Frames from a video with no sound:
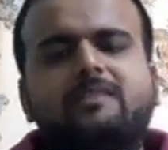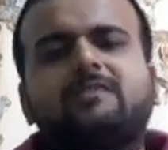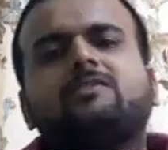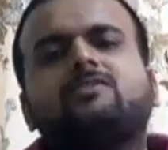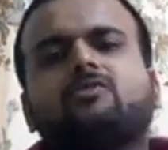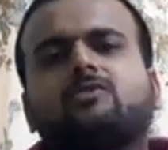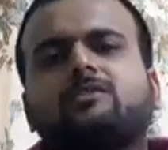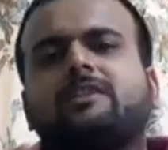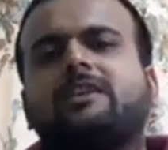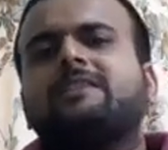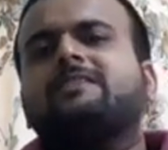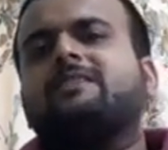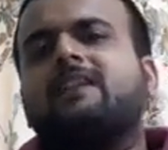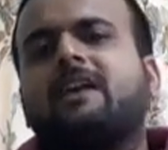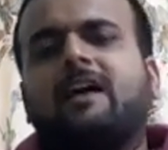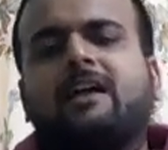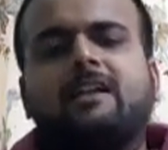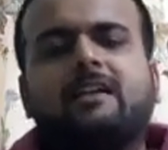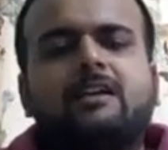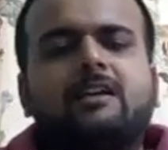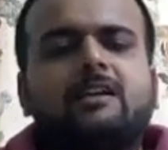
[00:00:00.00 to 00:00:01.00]
So these
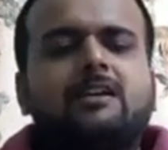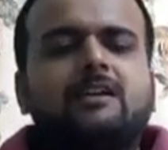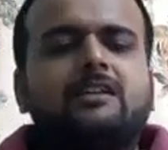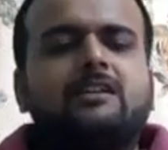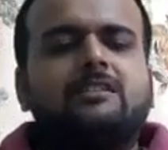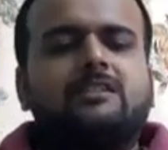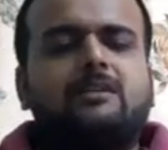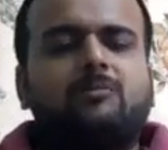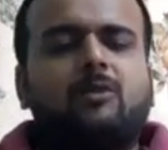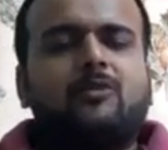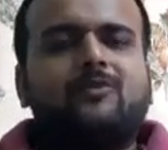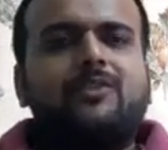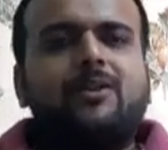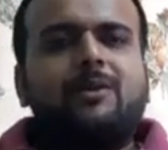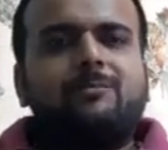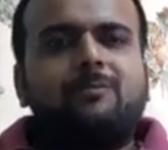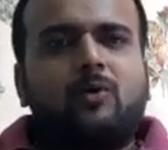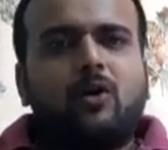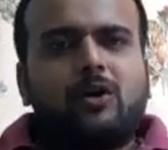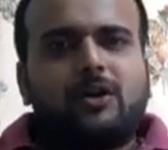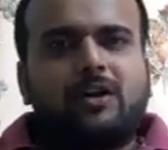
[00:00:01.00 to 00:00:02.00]
are some of the
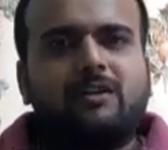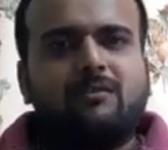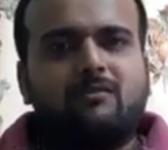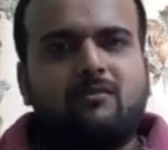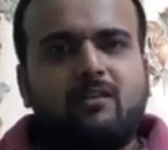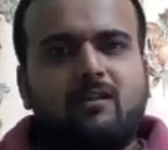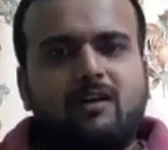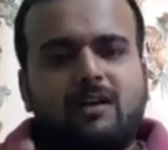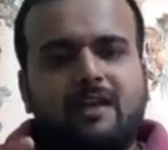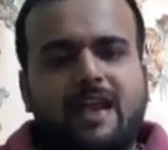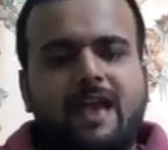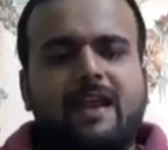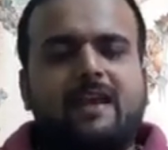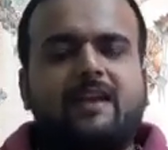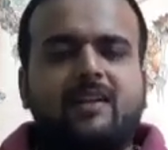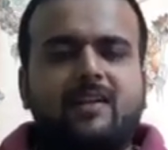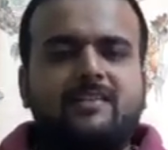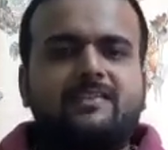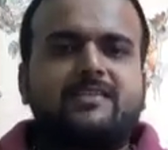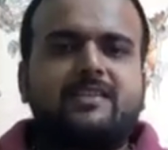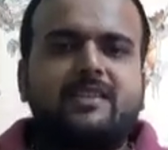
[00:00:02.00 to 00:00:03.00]
important
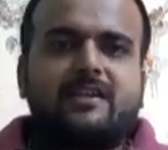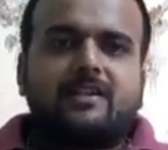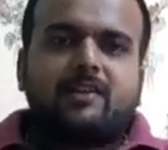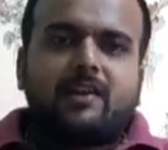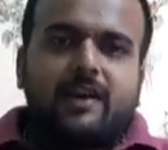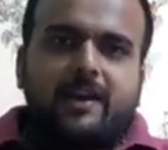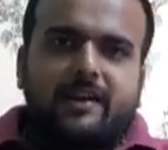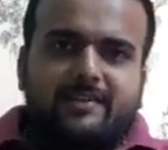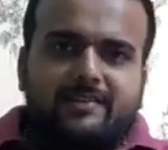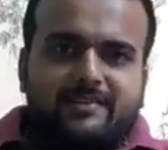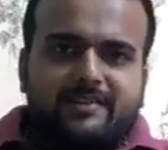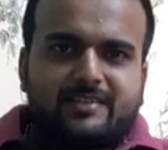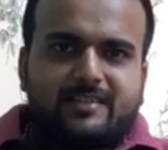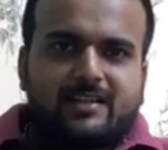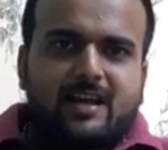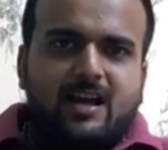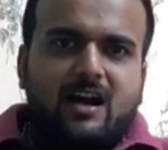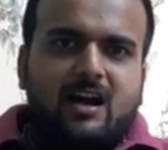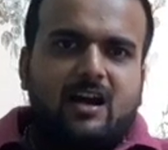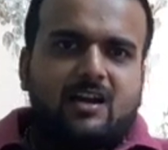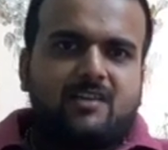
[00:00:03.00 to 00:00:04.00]
characteristic traits
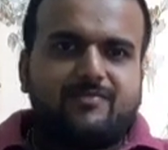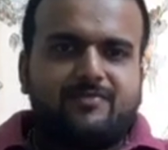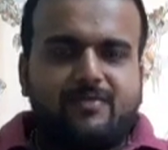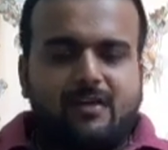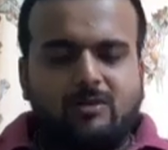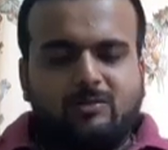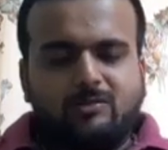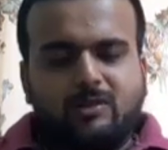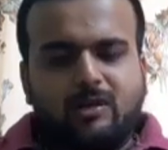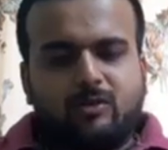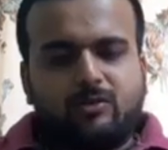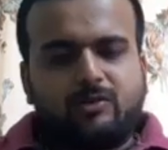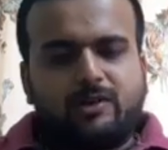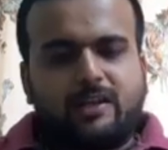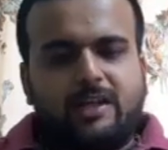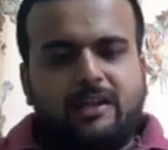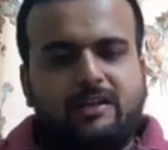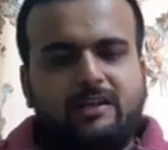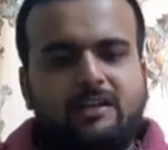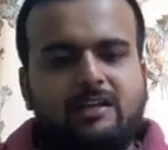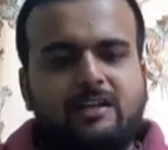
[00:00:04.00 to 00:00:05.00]
I found out
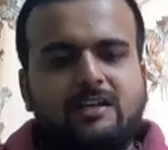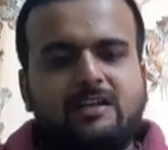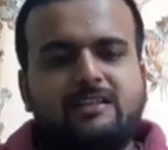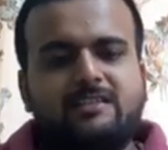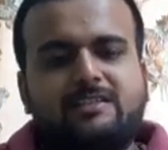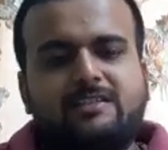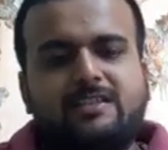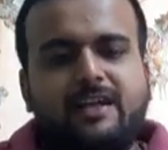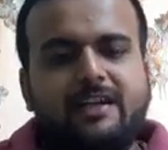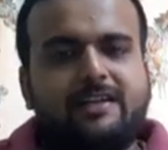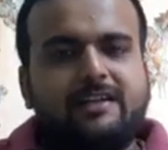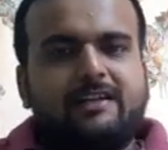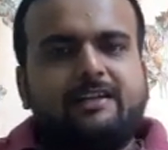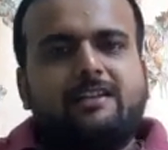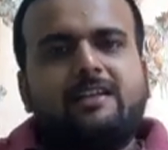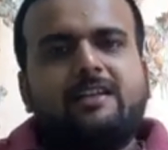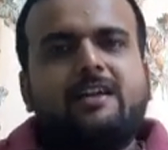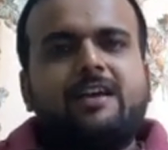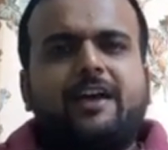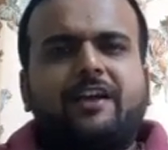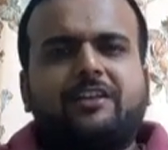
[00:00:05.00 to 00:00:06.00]
in
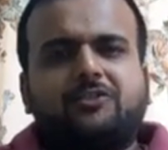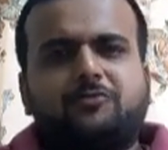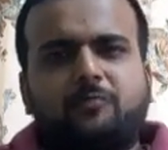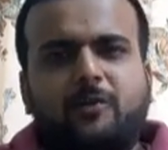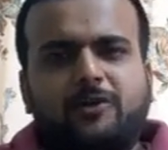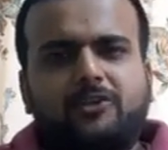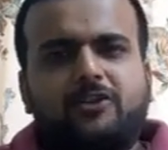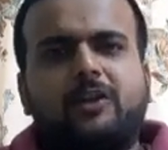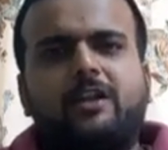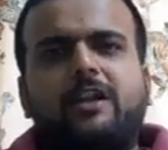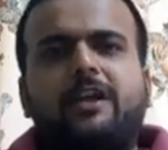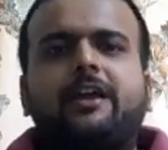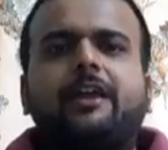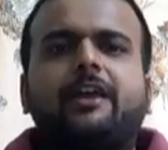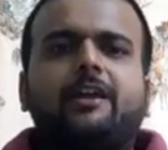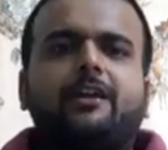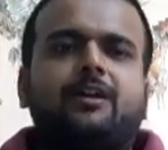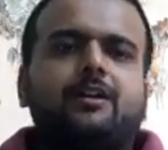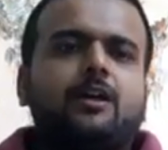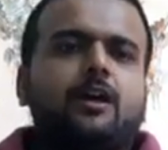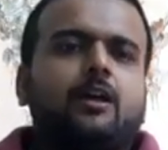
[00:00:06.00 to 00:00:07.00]
Satan, especially
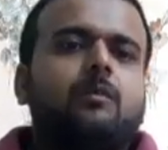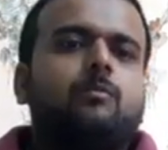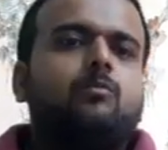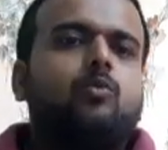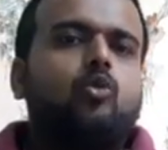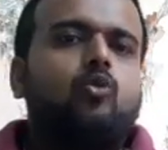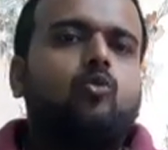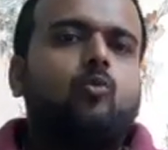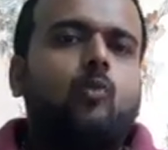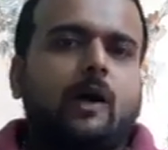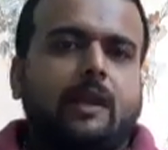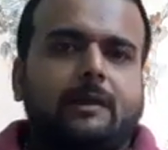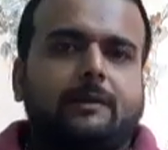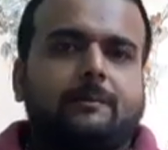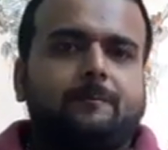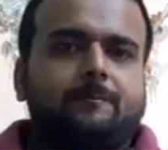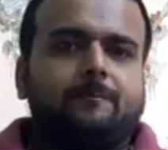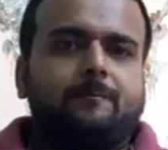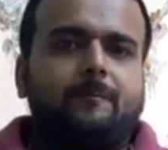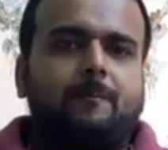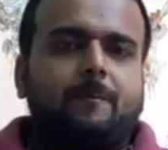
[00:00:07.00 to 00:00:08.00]
in book 1.
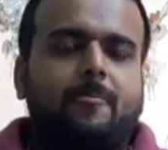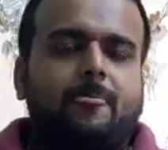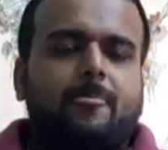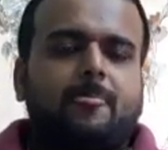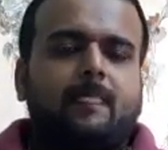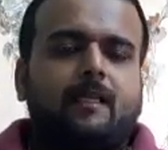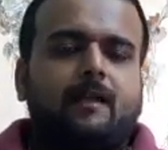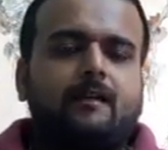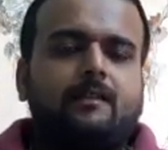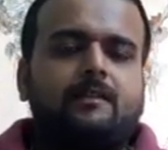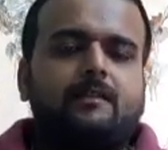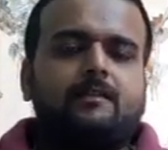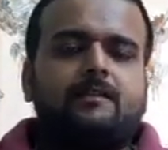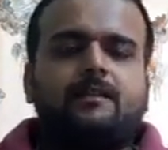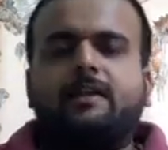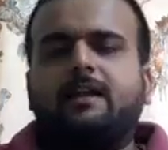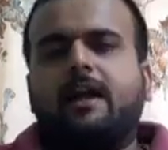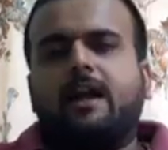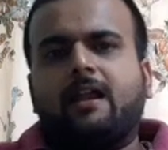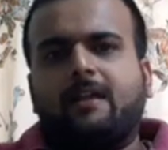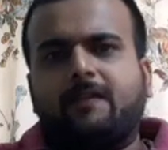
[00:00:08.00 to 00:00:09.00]

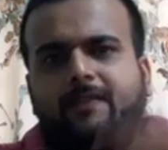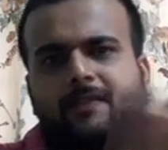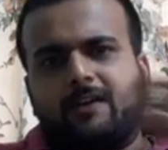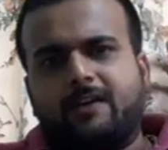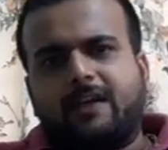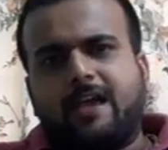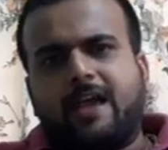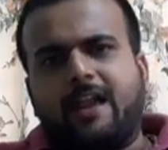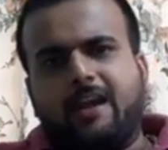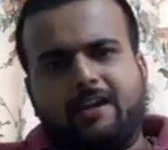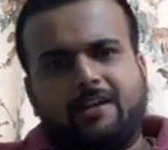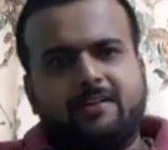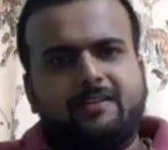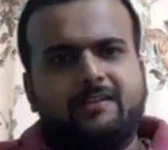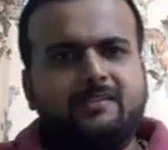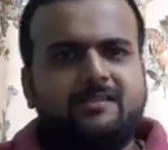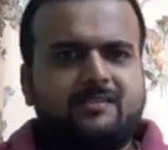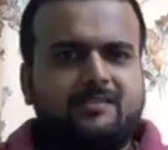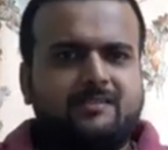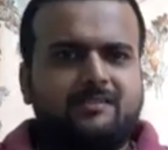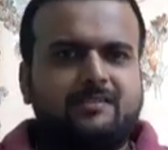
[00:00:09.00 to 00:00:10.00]
There are other
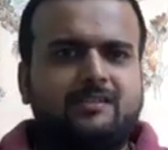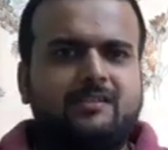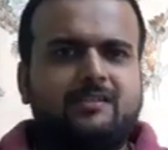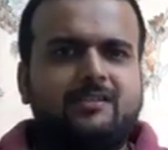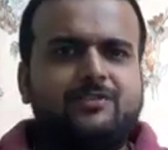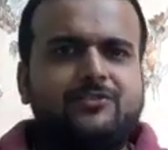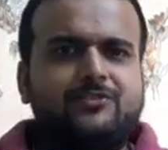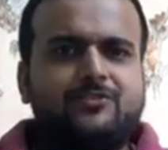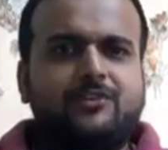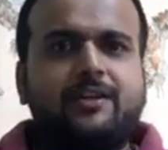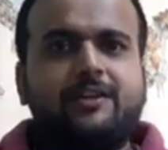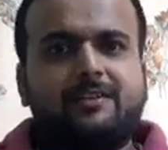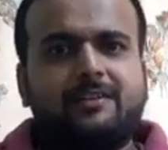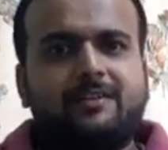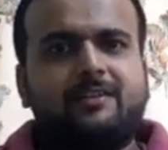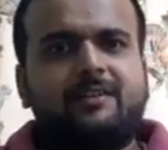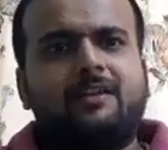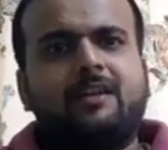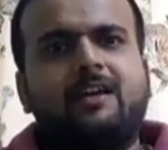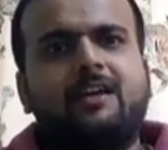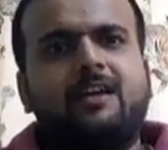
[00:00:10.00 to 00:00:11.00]
characters.
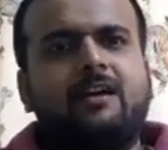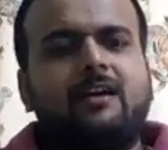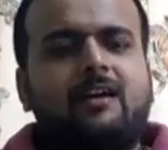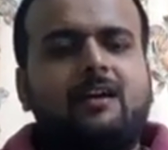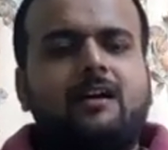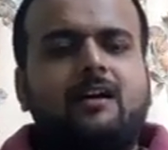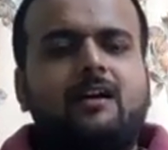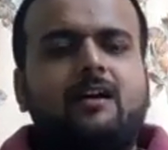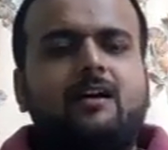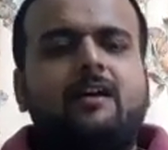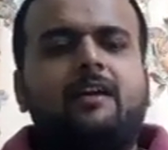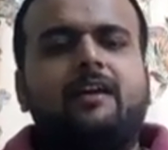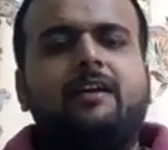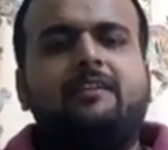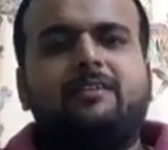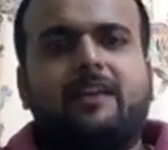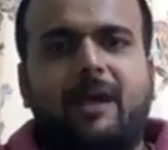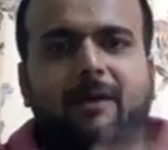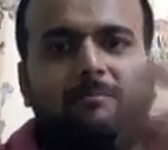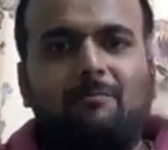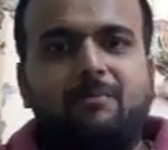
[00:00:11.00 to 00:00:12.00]
Satan
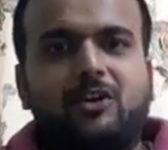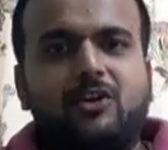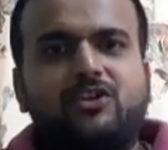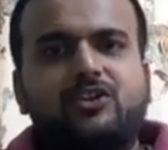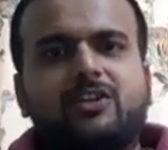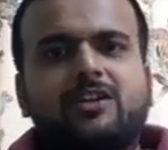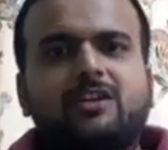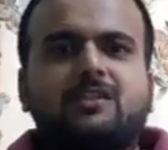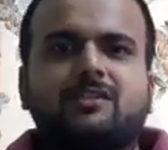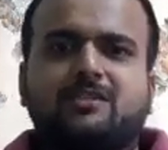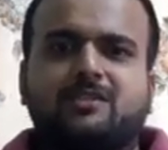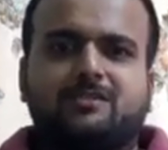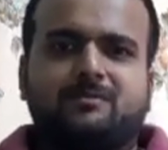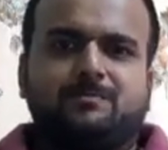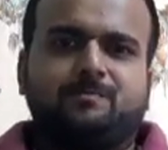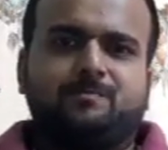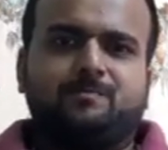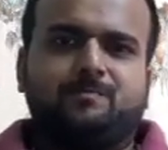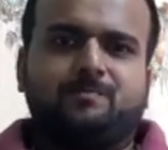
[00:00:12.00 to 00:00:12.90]
is ambitious.